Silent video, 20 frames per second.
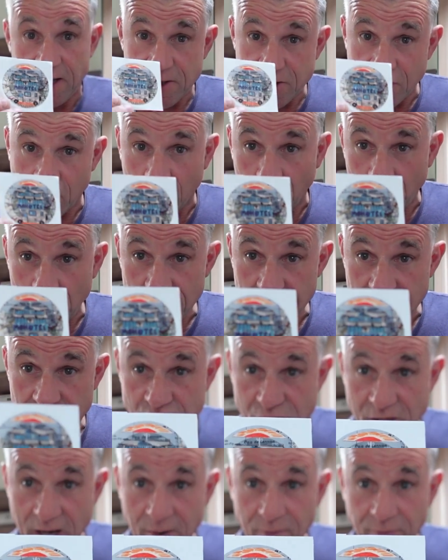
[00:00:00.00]
degrees
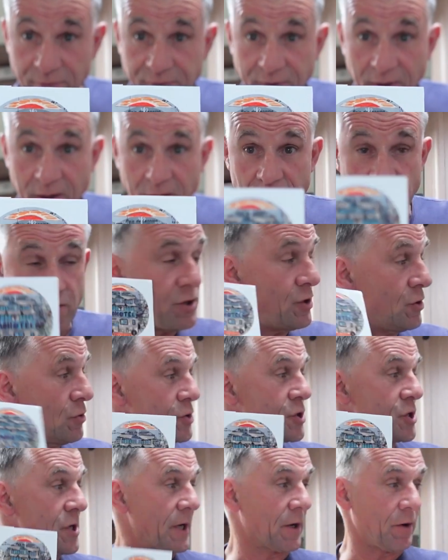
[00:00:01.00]
south new
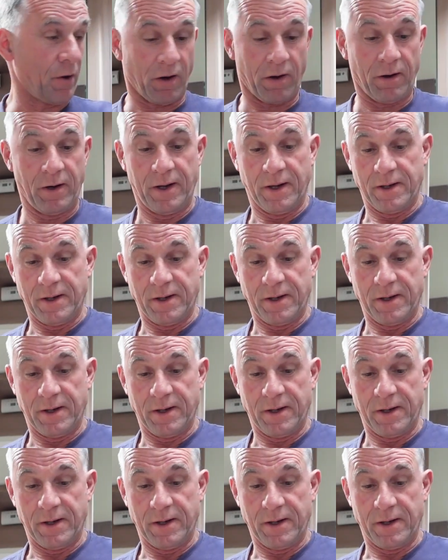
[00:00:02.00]
sticker.